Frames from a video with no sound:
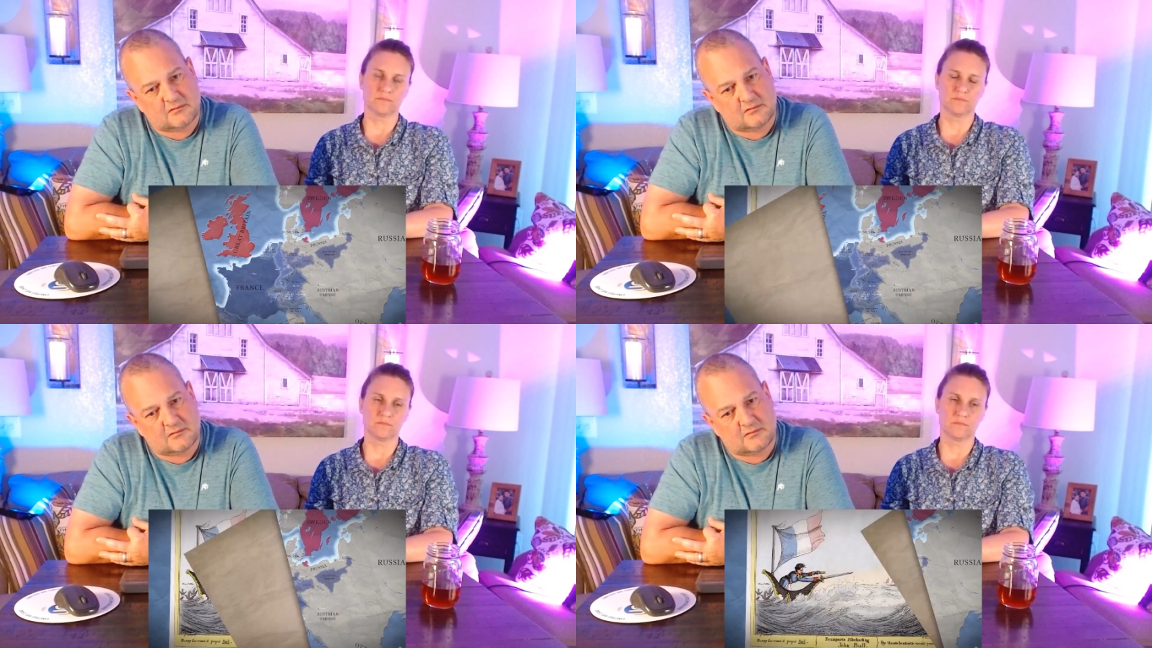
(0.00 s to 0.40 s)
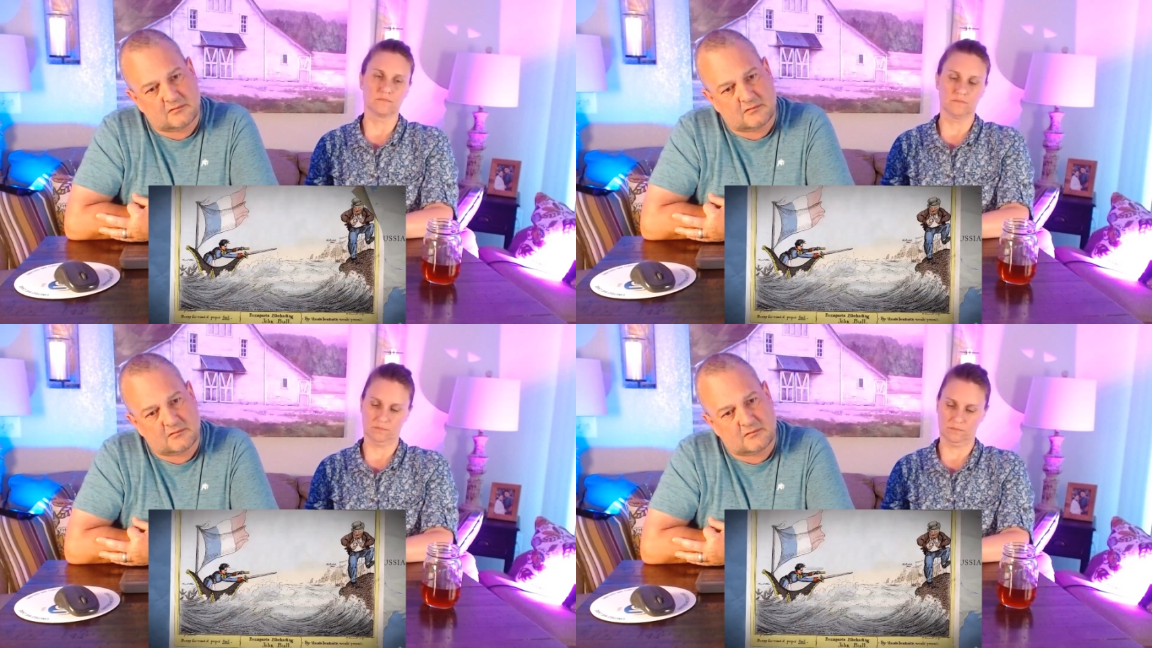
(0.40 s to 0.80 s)

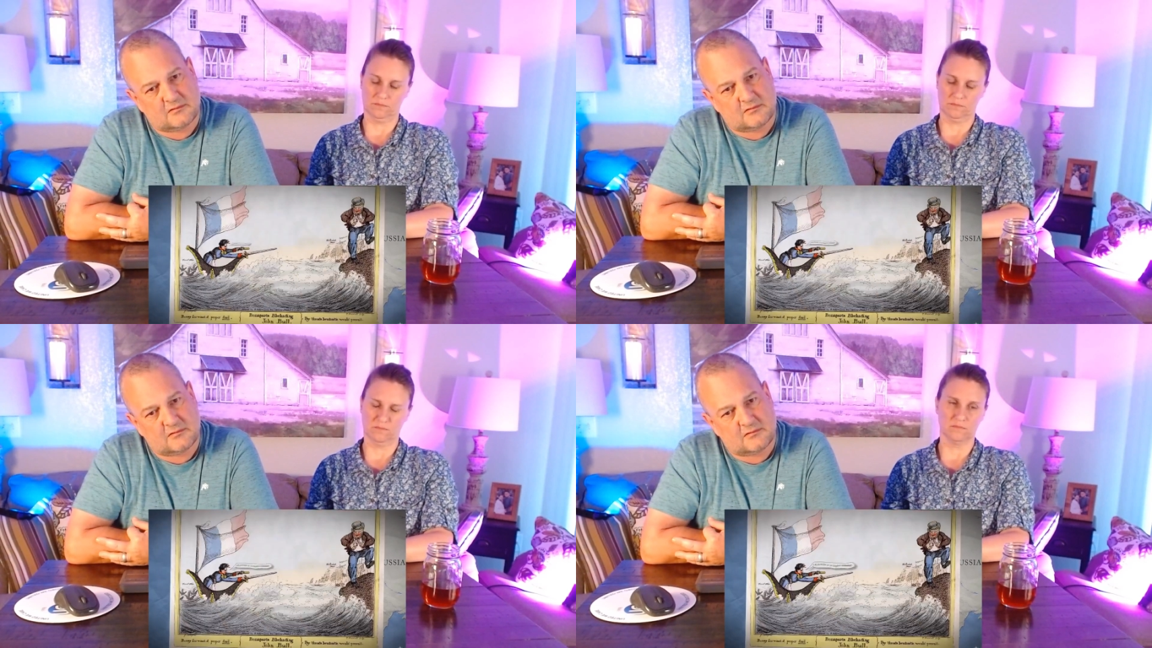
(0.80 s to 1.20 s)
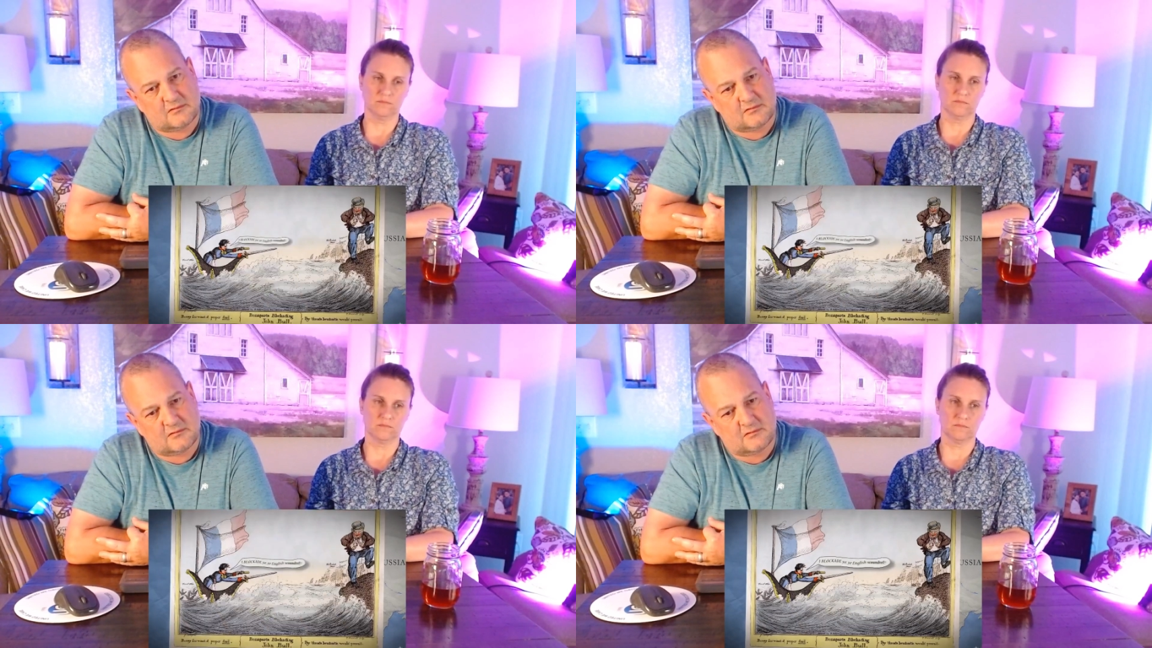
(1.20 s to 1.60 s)

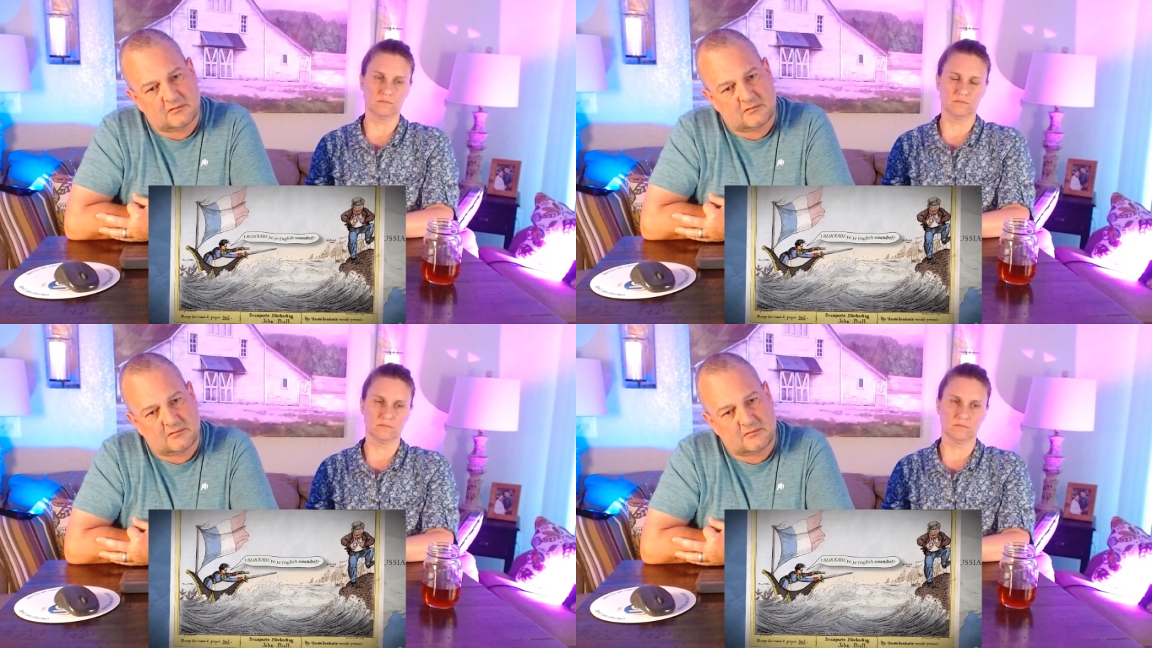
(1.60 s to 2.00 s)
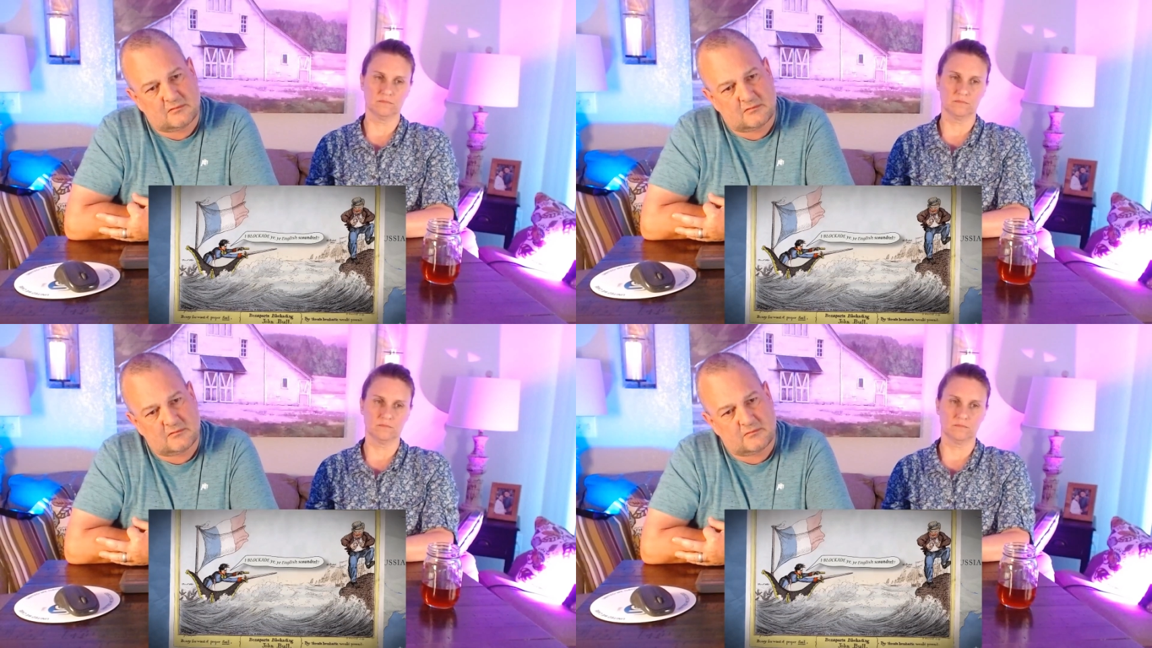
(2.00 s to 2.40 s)

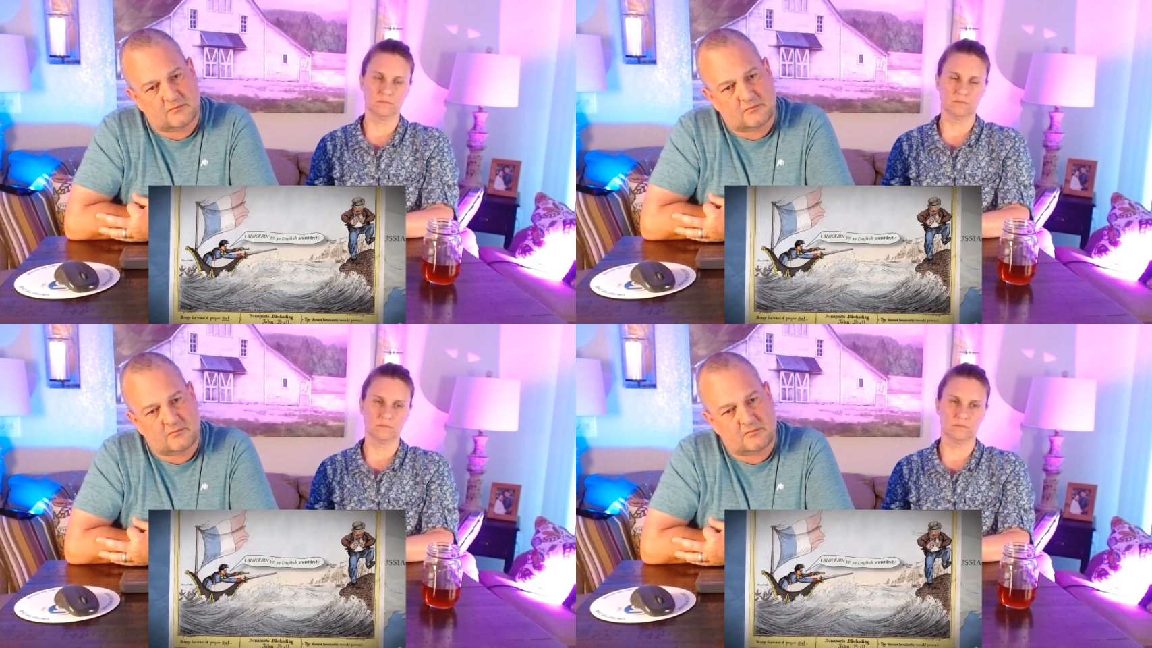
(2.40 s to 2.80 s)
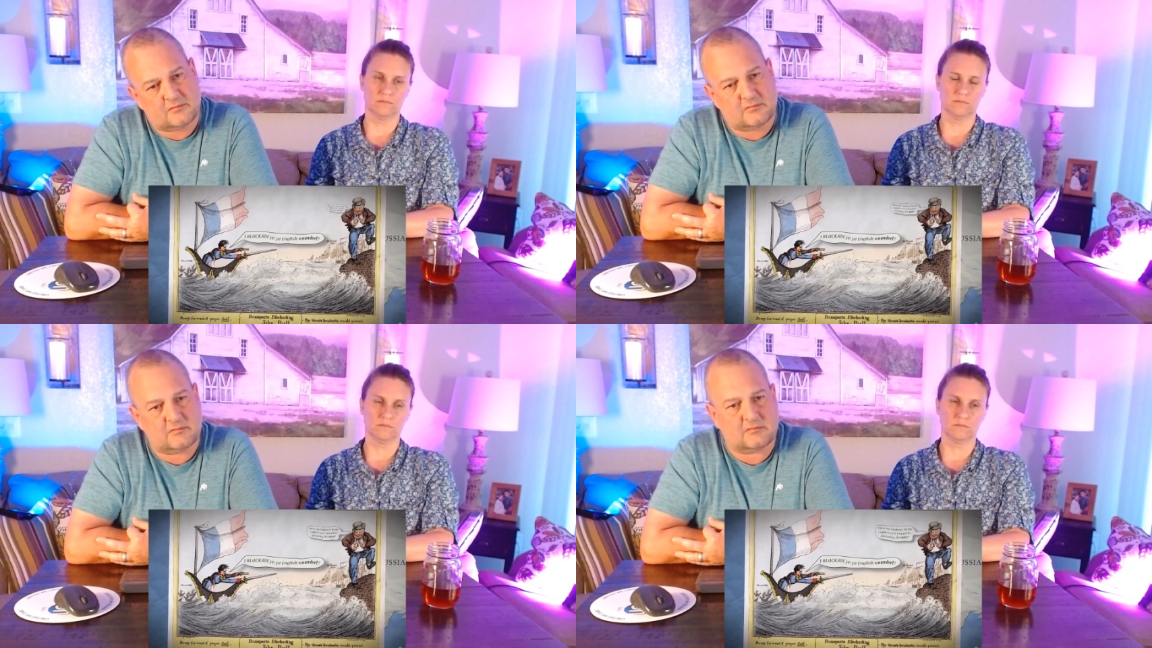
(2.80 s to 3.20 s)

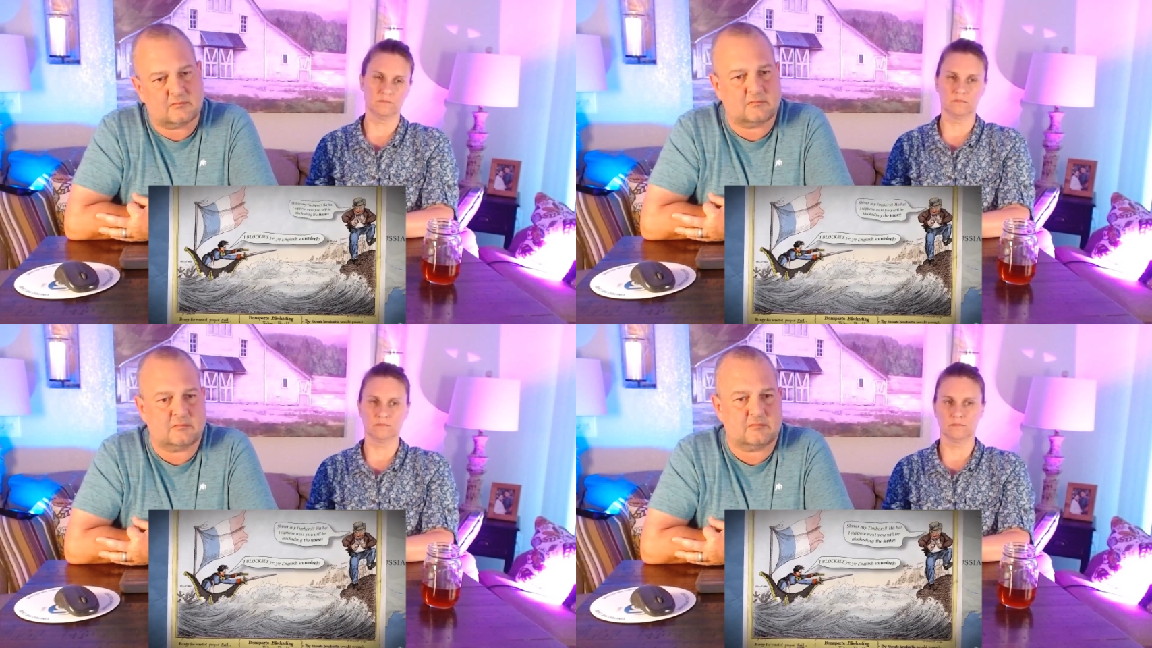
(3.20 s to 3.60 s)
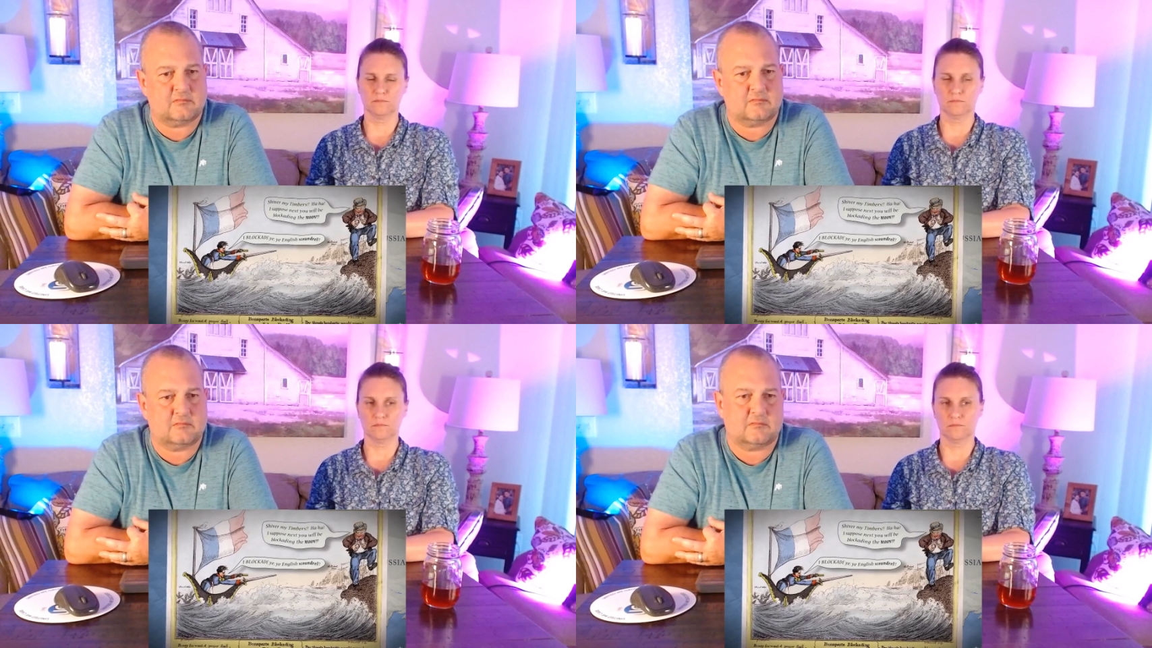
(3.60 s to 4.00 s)

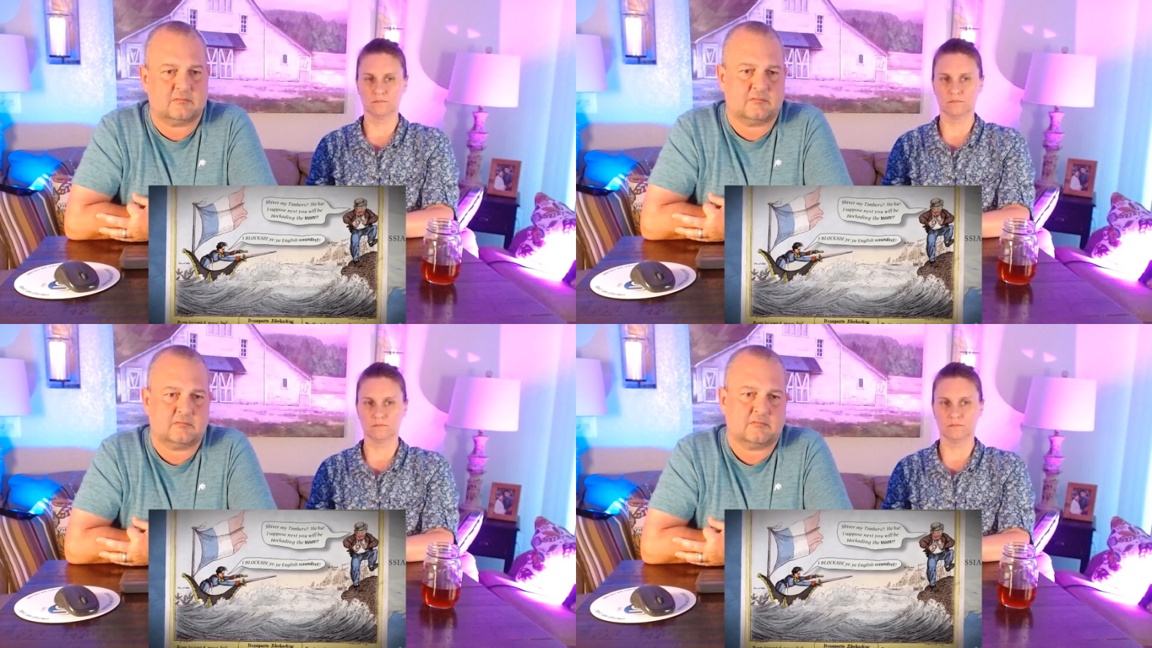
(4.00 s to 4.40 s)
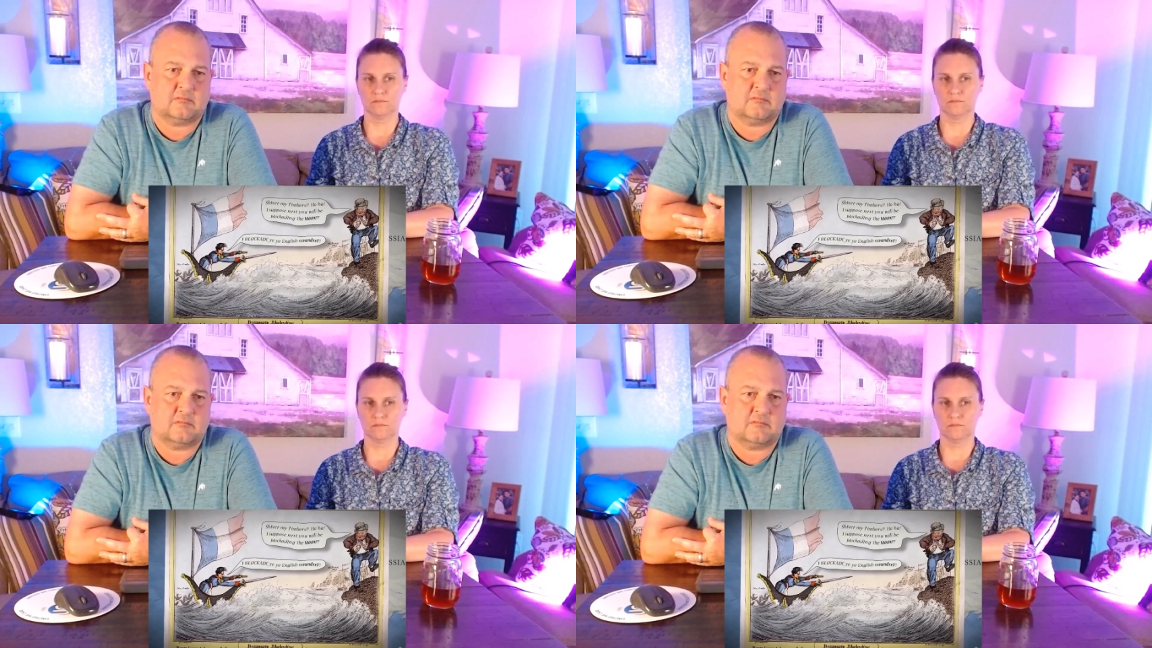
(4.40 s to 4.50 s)
No one is speaking in this clip.